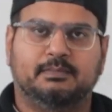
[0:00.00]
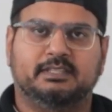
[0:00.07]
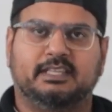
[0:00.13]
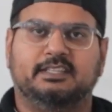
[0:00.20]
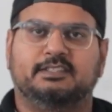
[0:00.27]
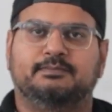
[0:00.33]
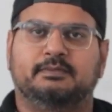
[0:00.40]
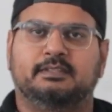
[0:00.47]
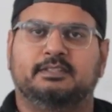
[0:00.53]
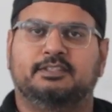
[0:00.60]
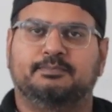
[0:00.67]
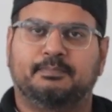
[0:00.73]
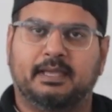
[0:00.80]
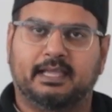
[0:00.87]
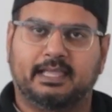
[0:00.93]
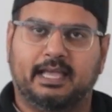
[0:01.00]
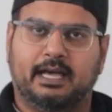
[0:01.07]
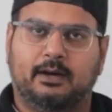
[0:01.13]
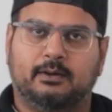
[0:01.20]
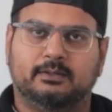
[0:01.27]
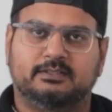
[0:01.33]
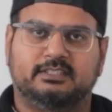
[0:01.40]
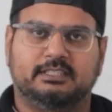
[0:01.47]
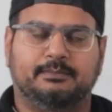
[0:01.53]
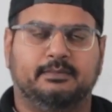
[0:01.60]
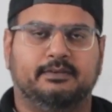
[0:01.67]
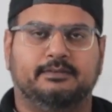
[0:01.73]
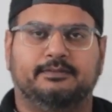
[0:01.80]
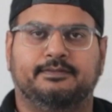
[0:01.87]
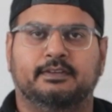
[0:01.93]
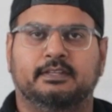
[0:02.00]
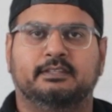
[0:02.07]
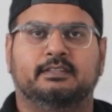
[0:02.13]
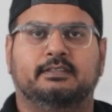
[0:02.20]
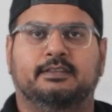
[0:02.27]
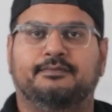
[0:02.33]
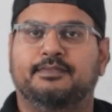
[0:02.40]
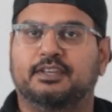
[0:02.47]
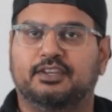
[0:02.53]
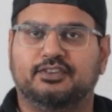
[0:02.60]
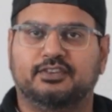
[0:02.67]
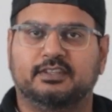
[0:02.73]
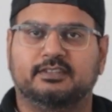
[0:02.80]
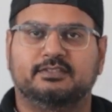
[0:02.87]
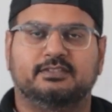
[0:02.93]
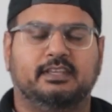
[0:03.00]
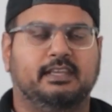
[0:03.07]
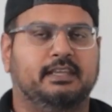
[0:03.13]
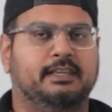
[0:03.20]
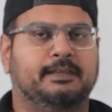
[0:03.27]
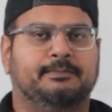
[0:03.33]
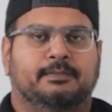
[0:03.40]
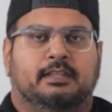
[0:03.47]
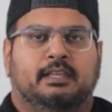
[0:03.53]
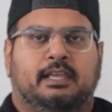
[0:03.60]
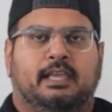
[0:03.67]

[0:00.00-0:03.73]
but they spec out some of the finishes, saying,